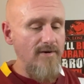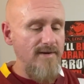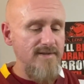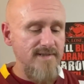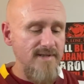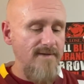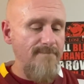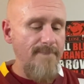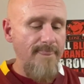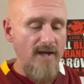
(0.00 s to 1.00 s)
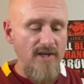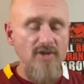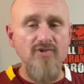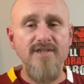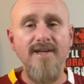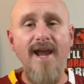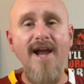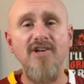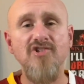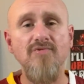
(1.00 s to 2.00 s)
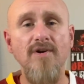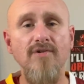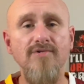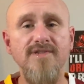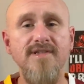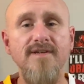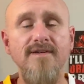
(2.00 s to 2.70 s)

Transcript: is a Houston Astros